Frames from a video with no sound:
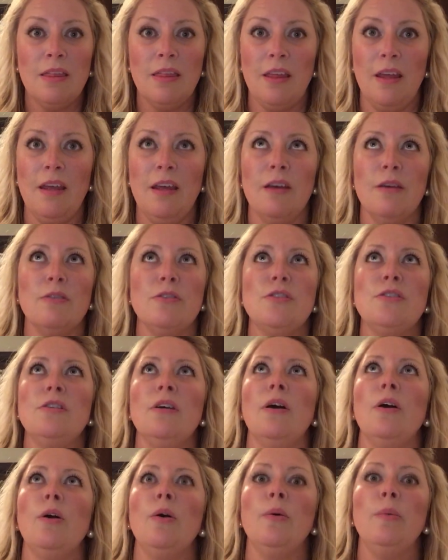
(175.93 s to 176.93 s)
think of
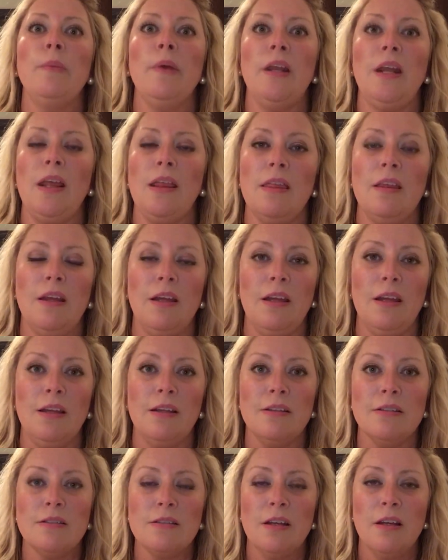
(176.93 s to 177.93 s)
so many
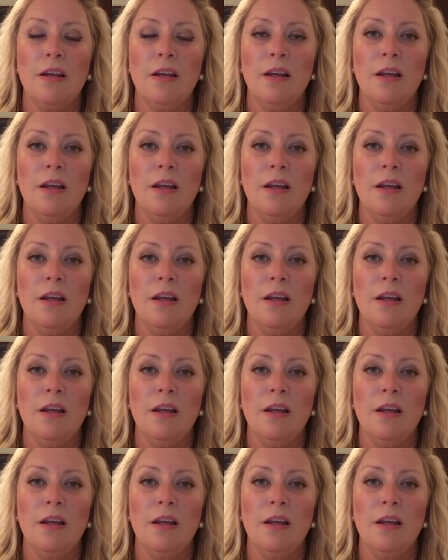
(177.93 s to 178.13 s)
things